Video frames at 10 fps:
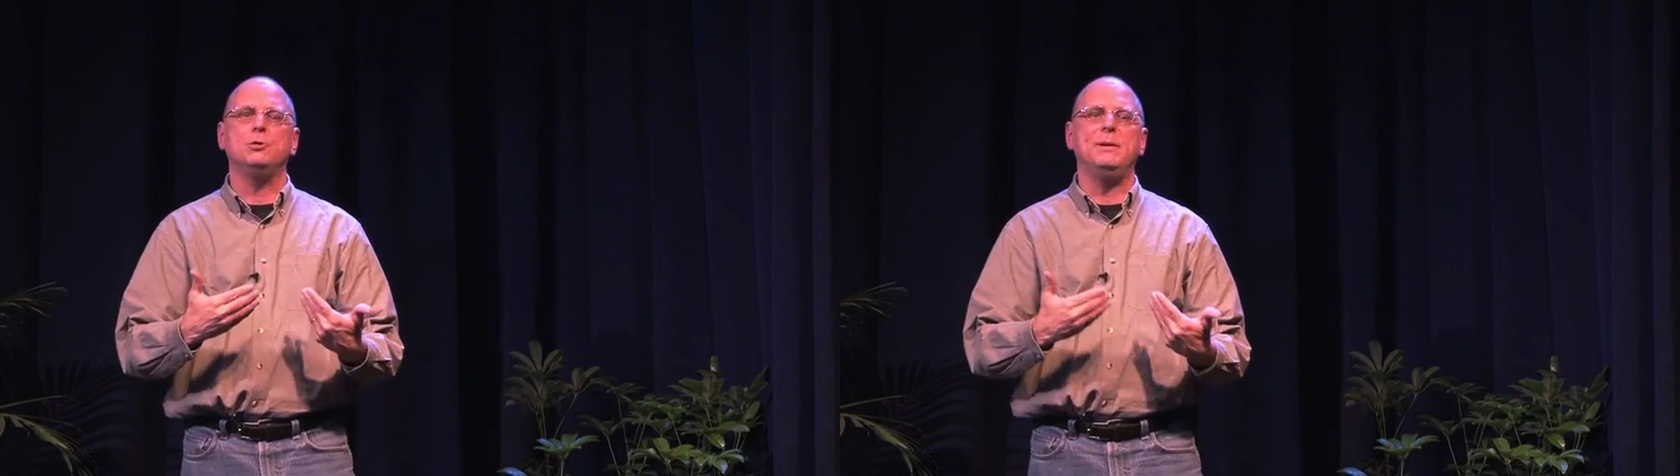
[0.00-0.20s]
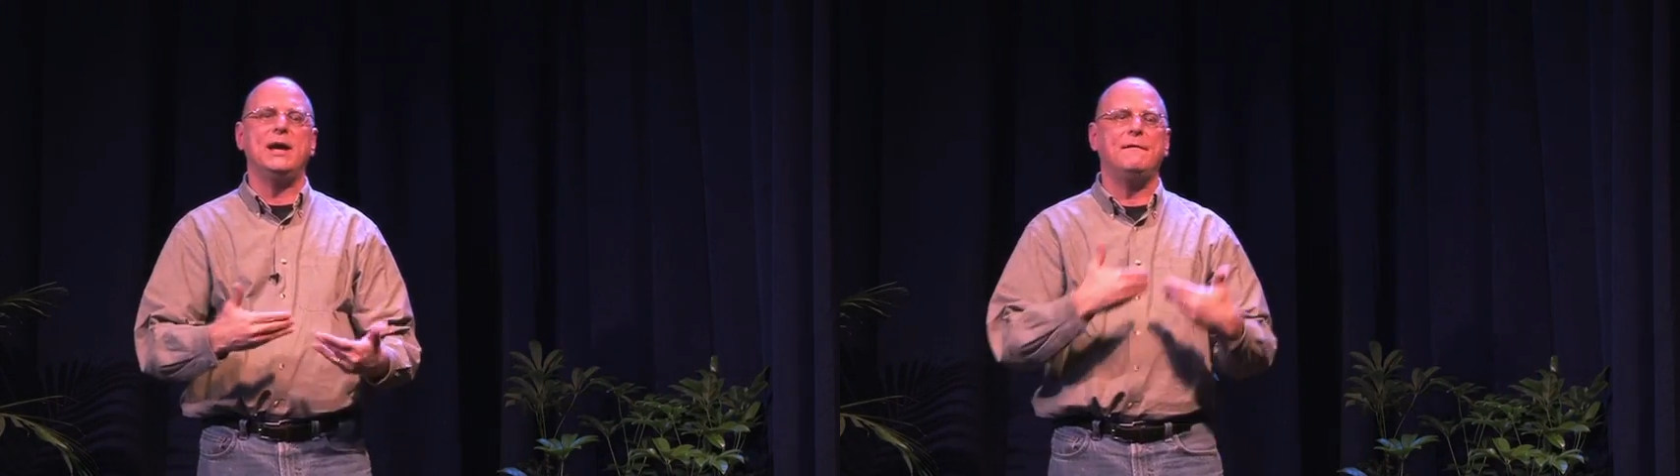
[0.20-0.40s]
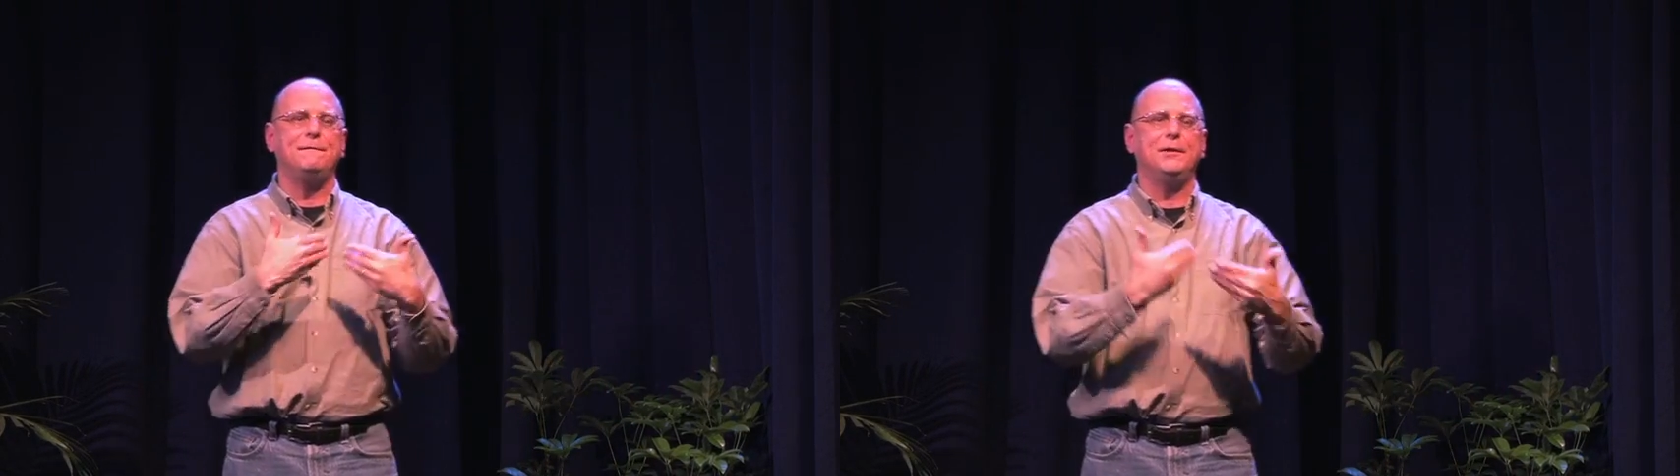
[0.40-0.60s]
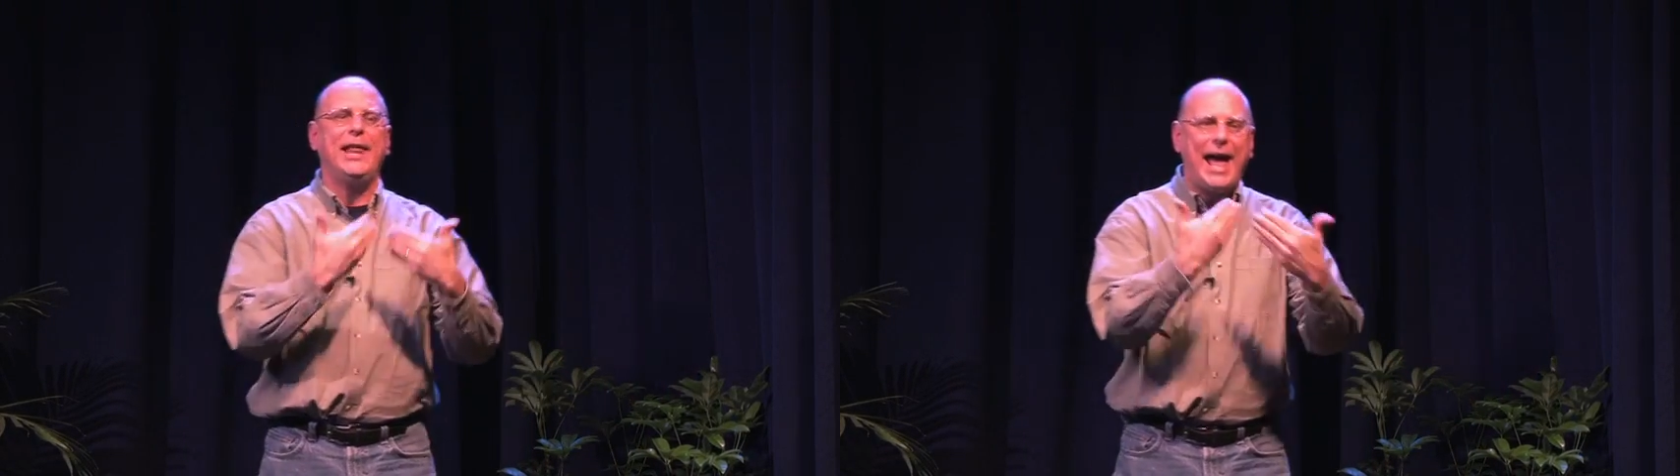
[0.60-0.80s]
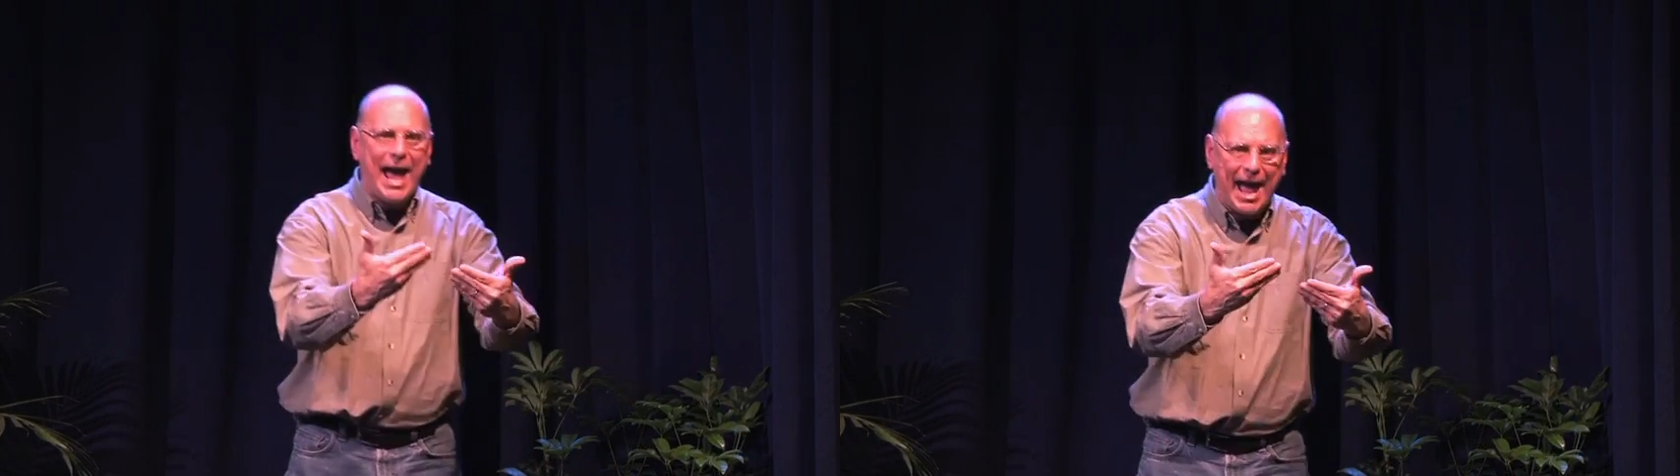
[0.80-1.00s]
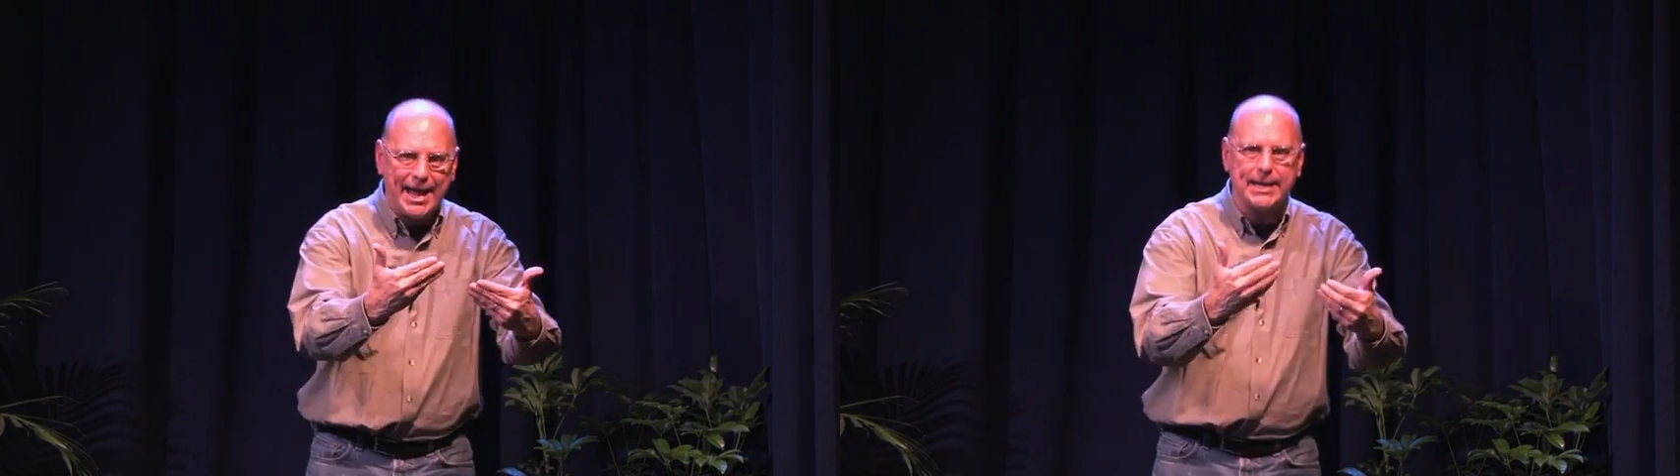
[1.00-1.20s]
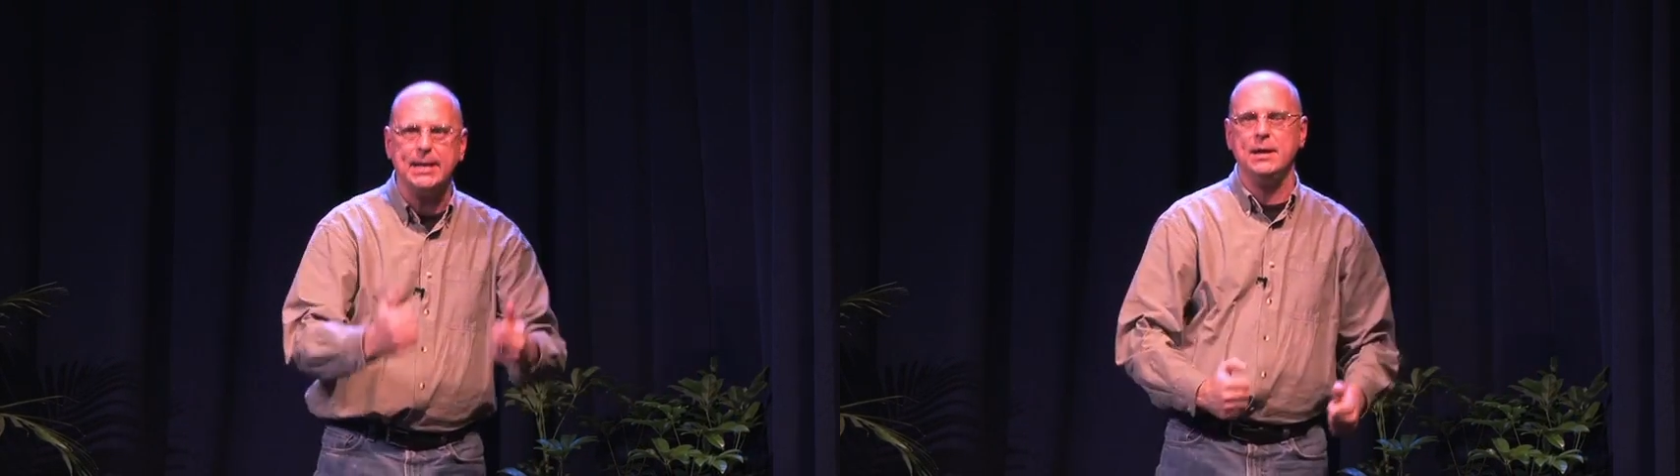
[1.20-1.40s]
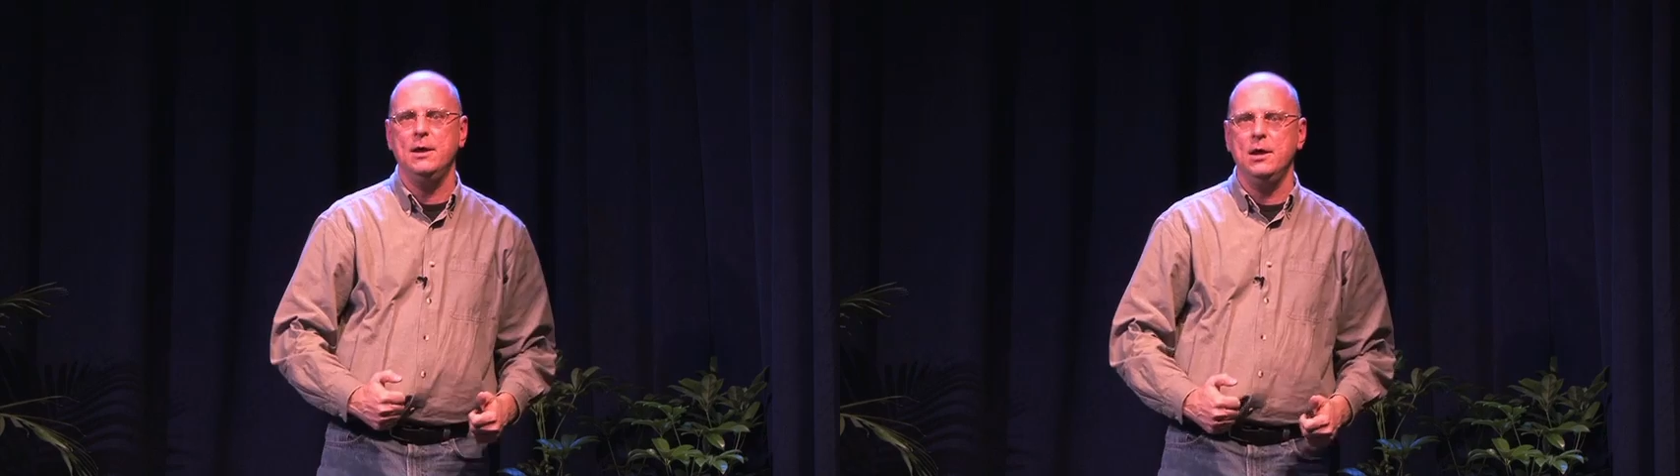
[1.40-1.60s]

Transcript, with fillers: should be a flag